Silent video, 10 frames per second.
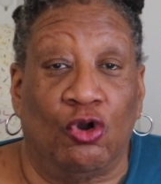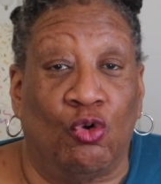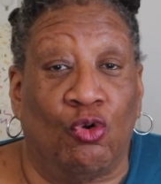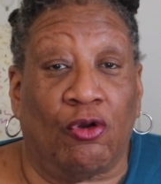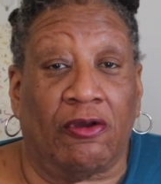
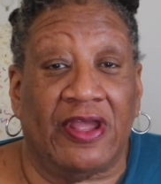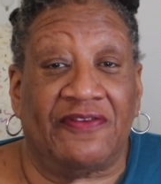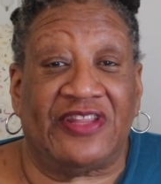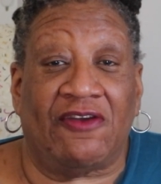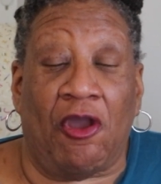or
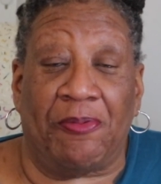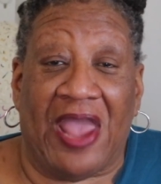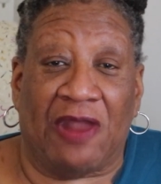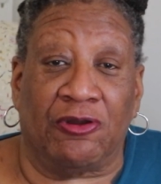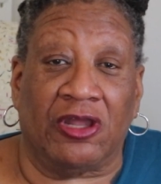if there are
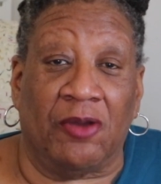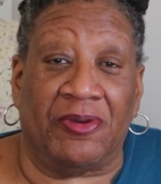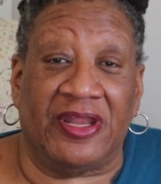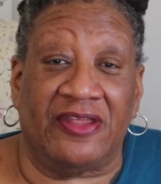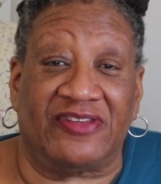pattern
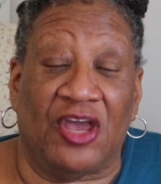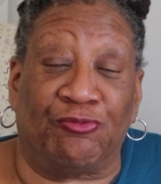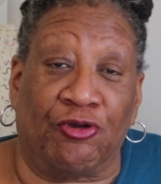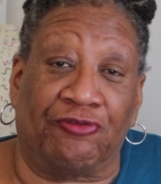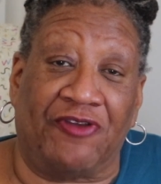companies that
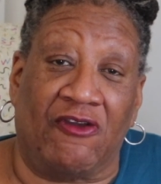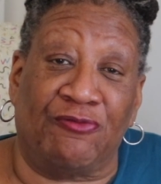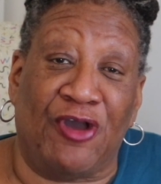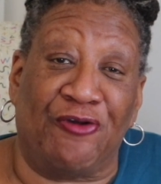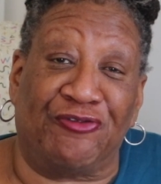work very
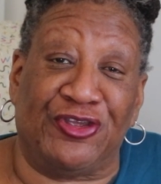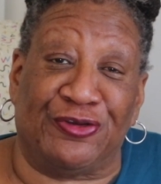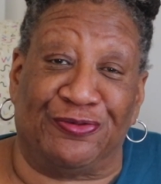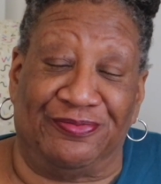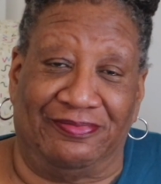well for
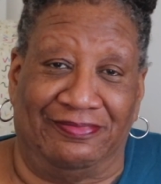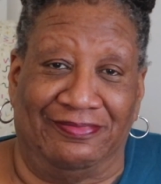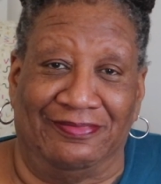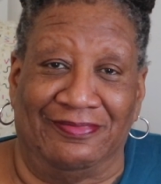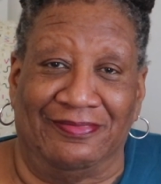you.
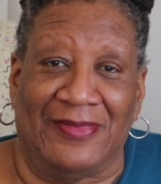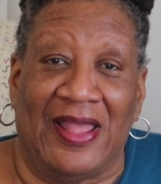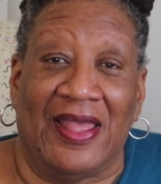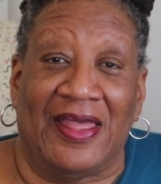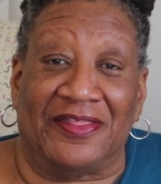
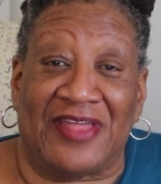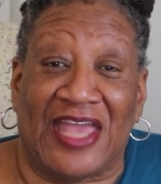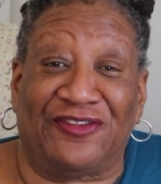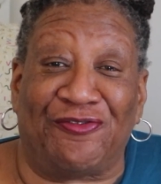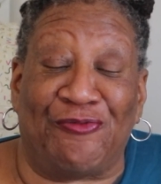
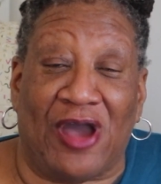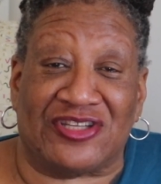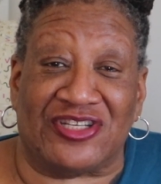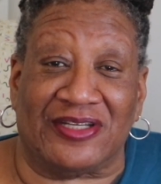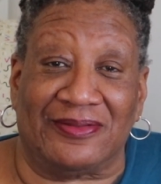Thanks for
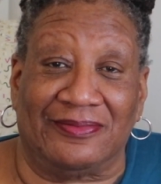watching.